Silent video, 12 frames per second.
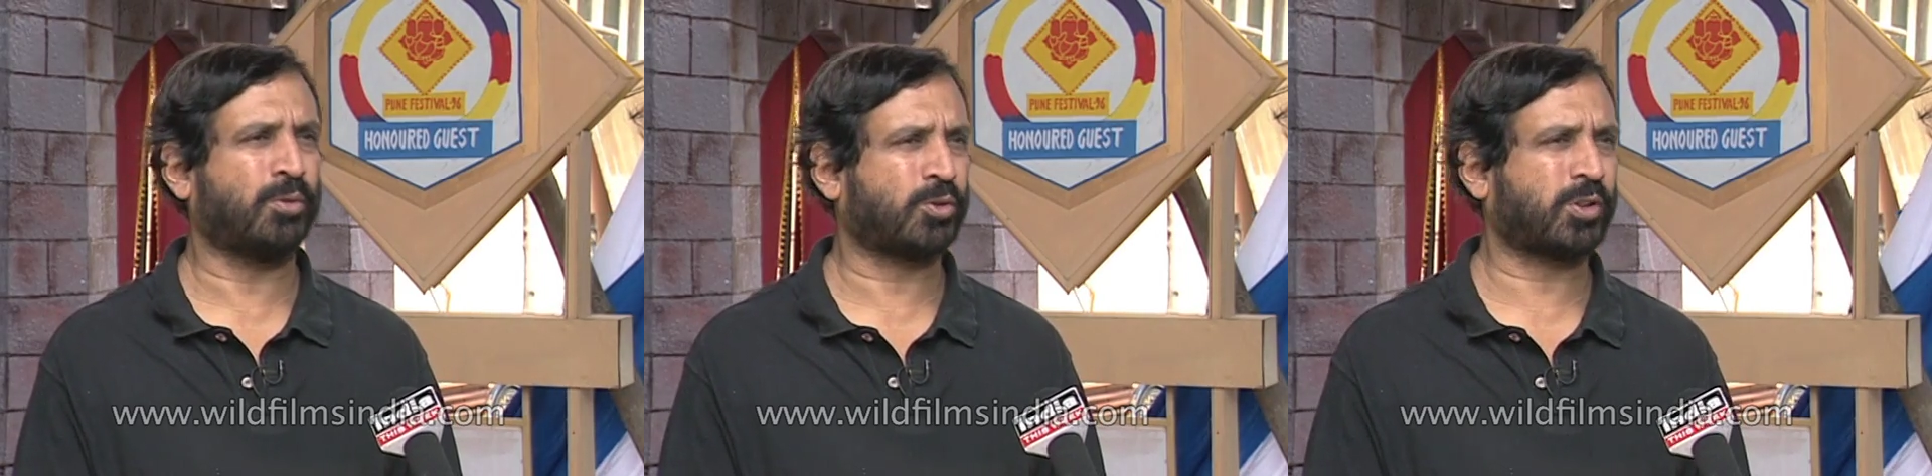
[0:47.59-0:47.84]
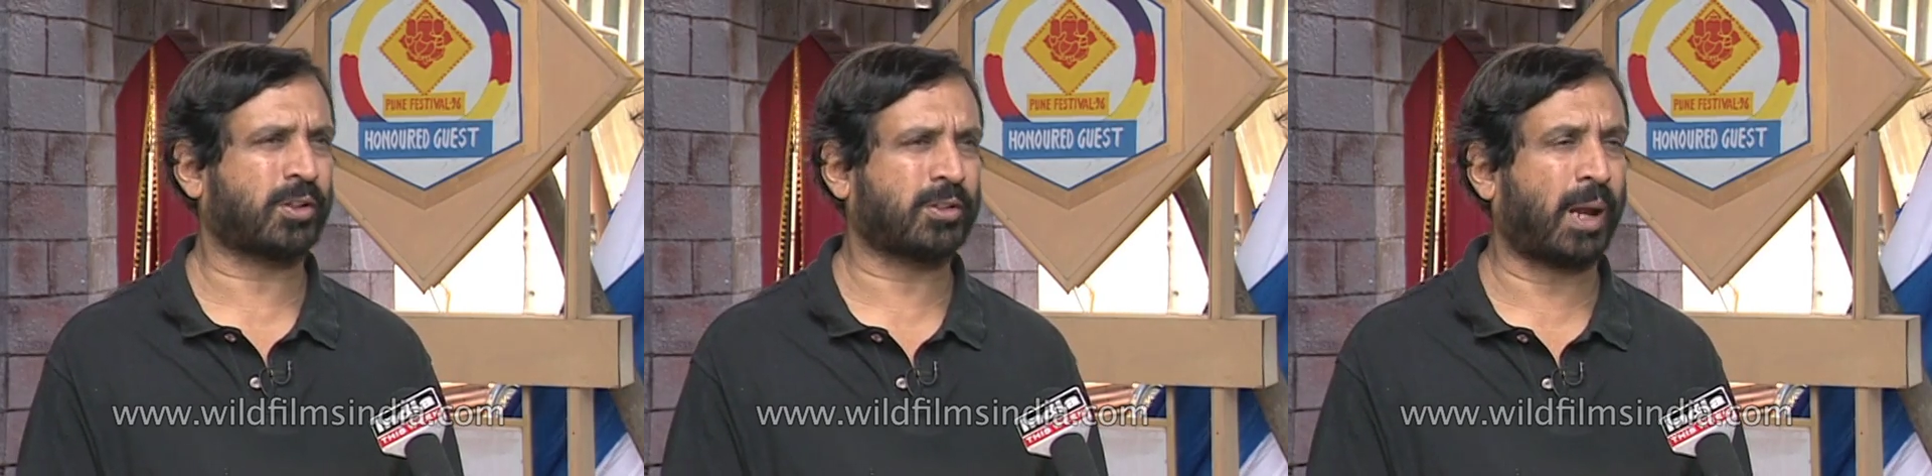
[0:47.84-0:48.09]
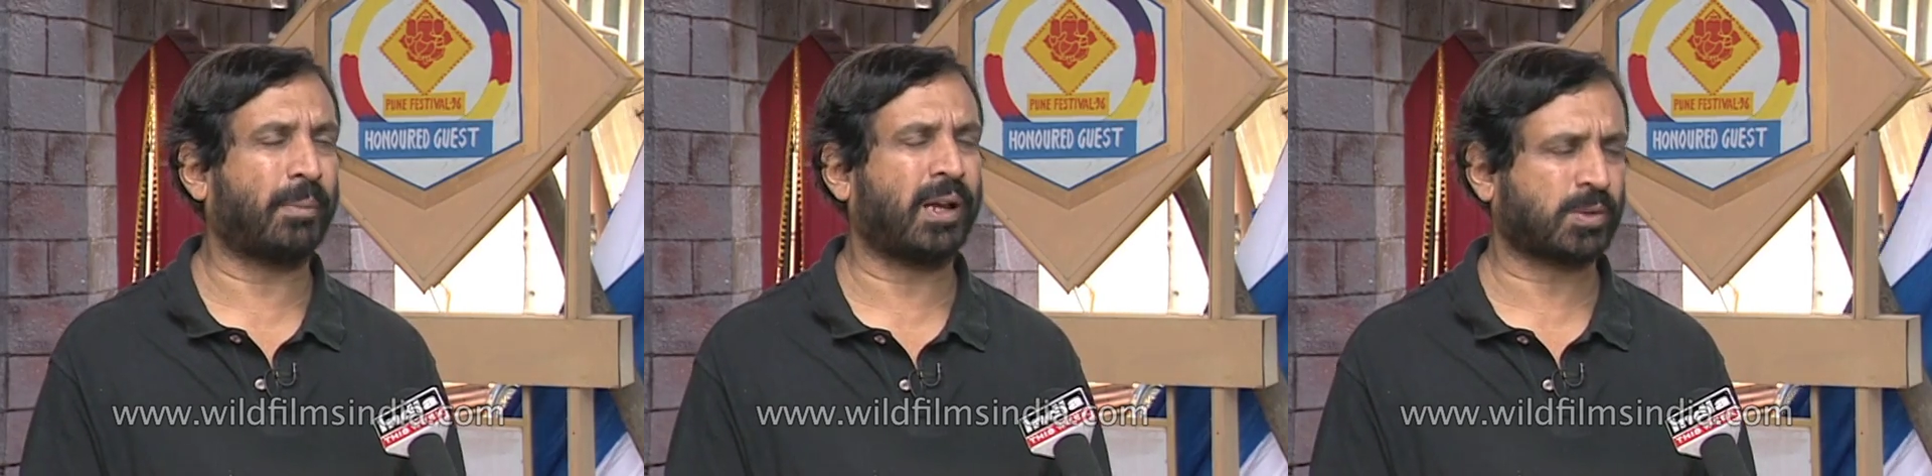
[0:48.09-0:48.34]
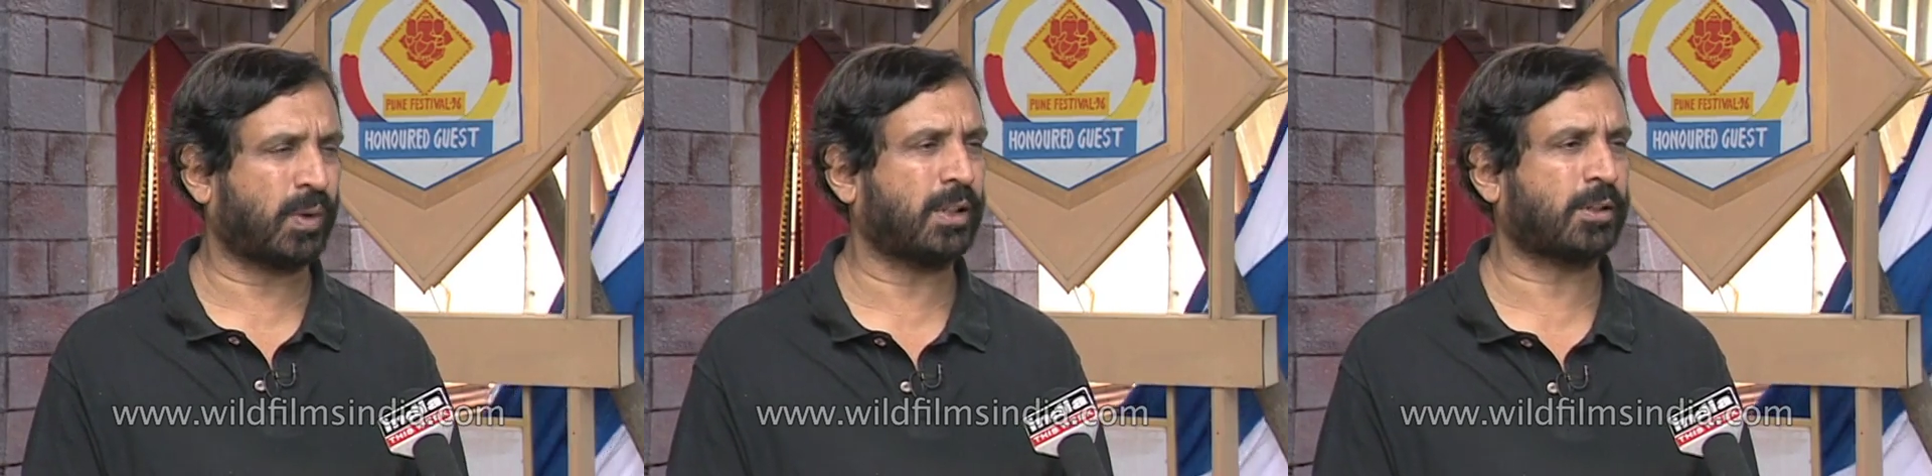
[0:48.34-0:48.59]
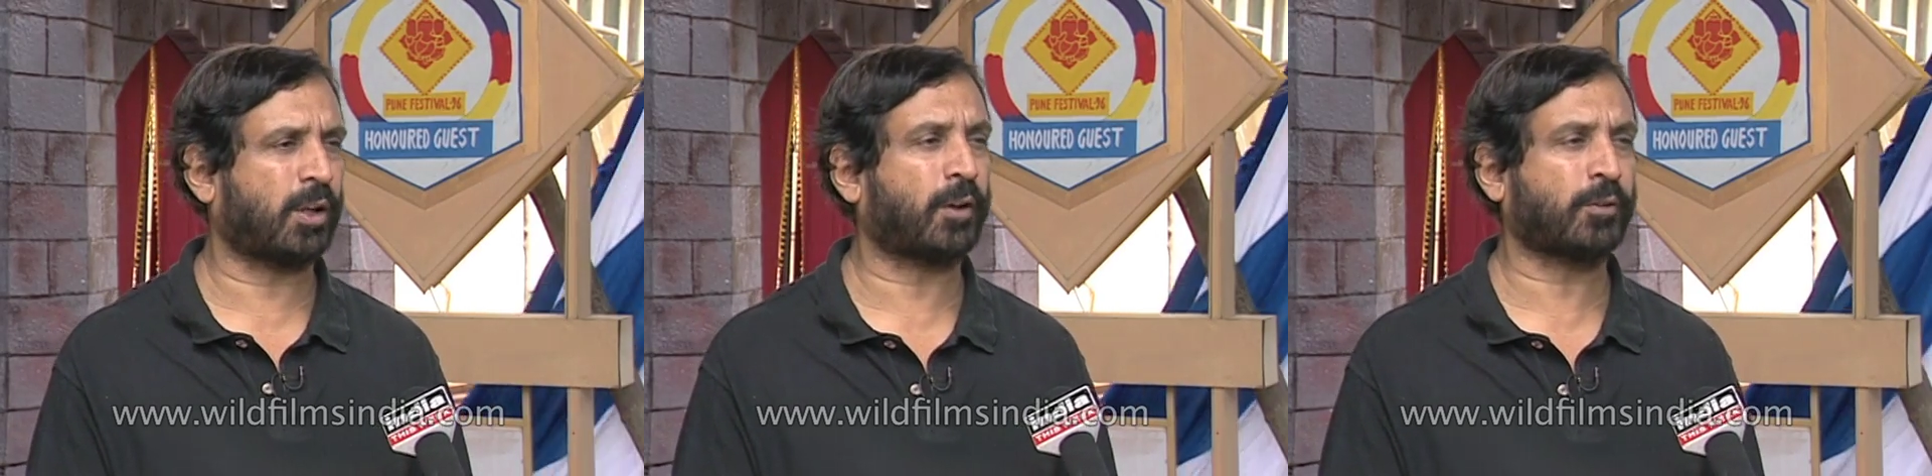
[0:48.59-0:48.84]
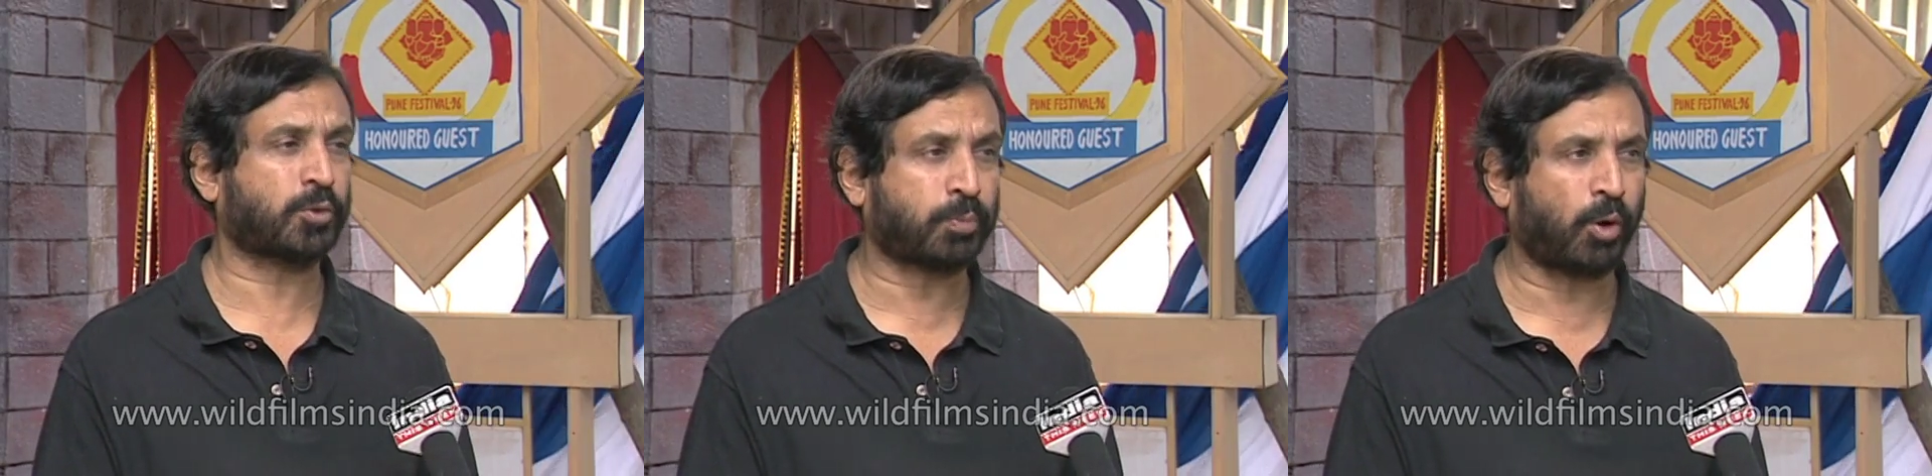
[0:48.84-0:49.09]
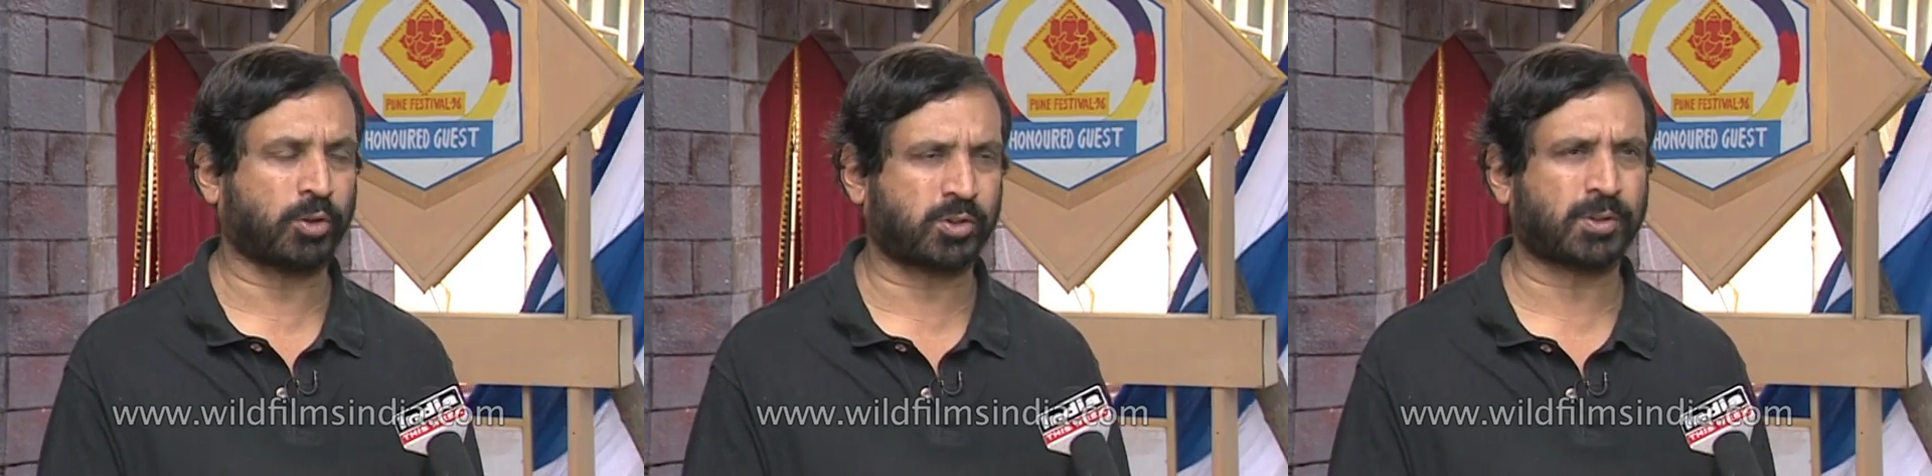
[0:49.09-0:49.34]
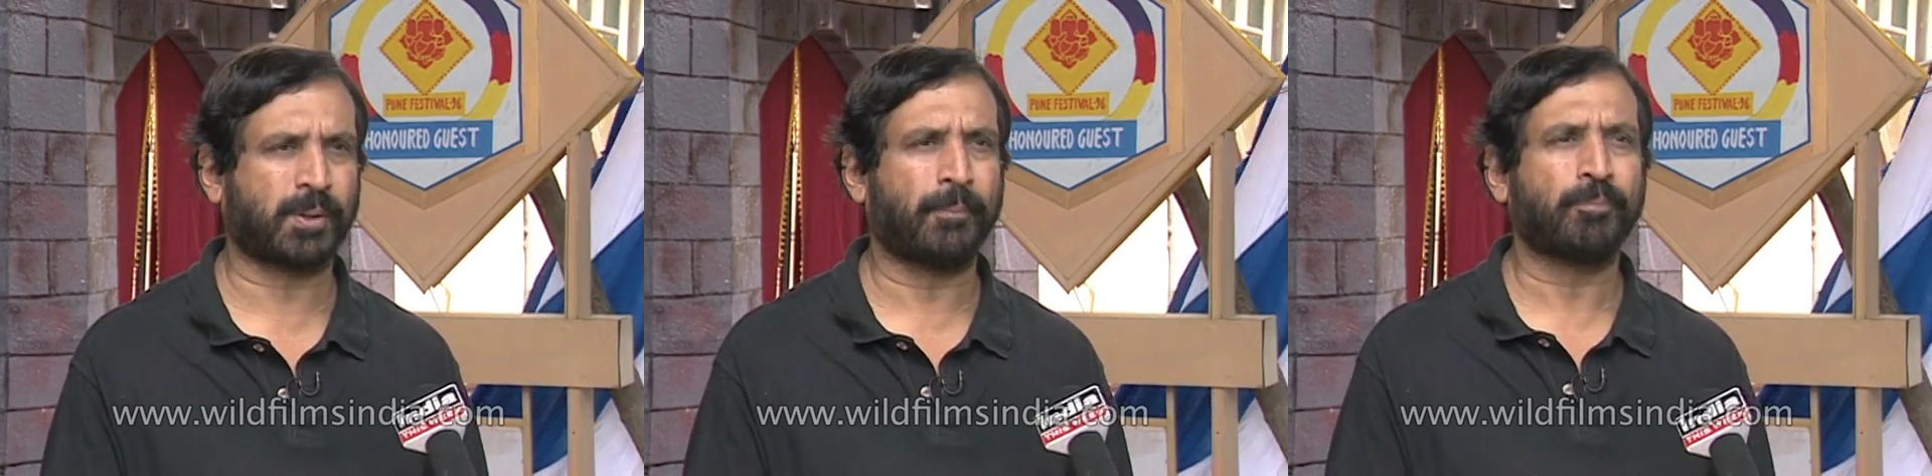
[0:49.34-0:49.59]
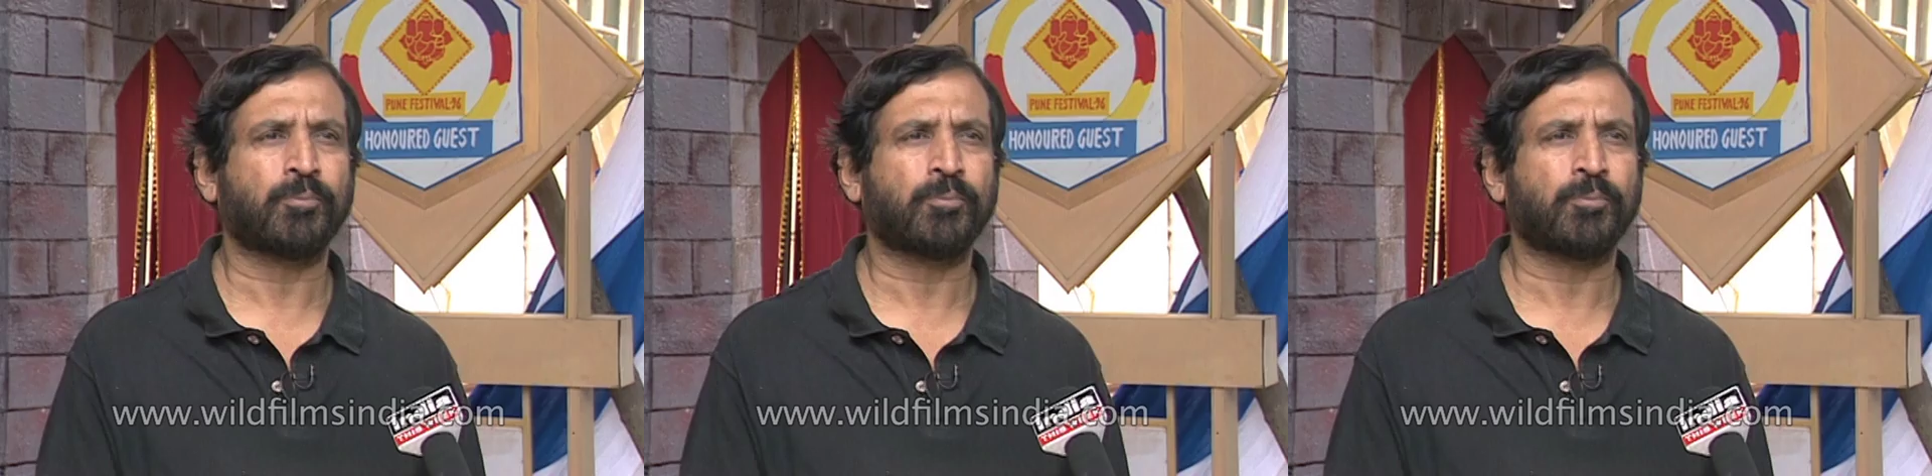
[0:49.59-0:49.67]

music, drama, as well as a lot of sports.